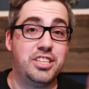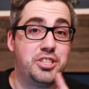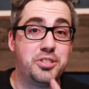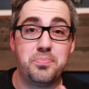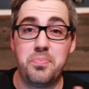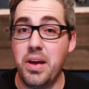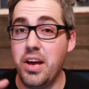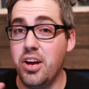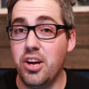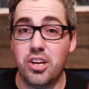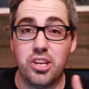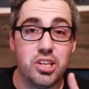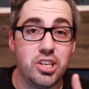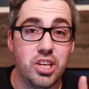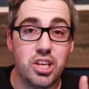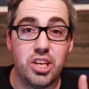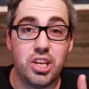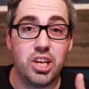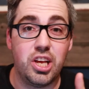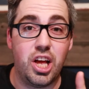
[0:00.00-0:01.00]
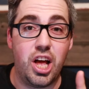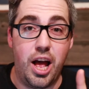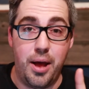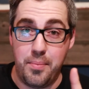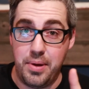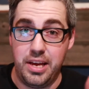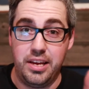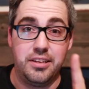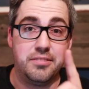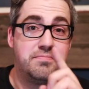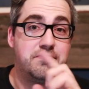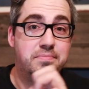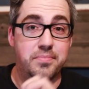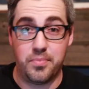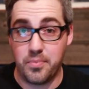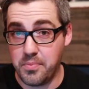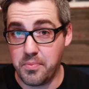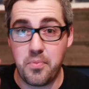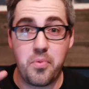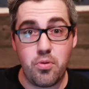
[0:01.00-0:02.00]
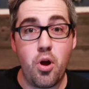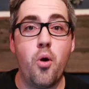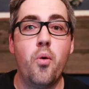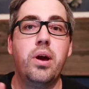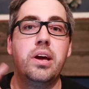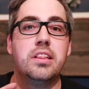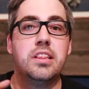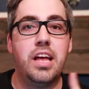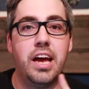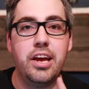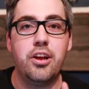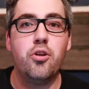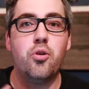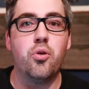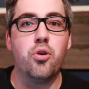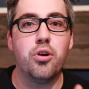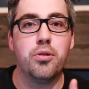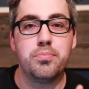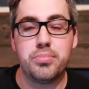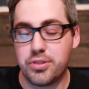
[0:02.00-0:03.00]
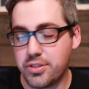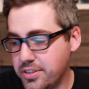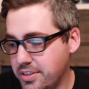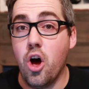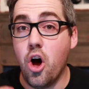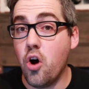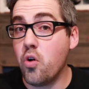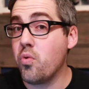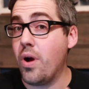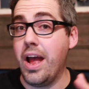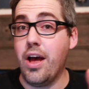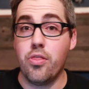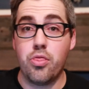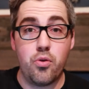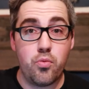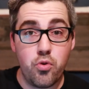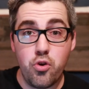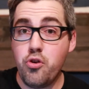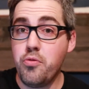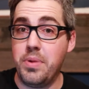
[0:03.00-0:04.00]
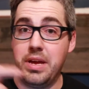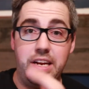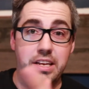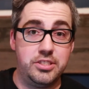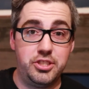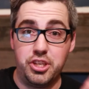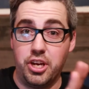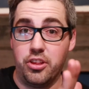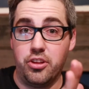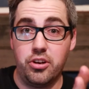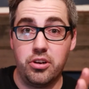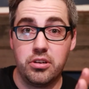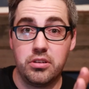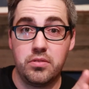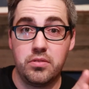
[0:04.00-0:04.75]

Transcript: throwing light orbs around the room at each other.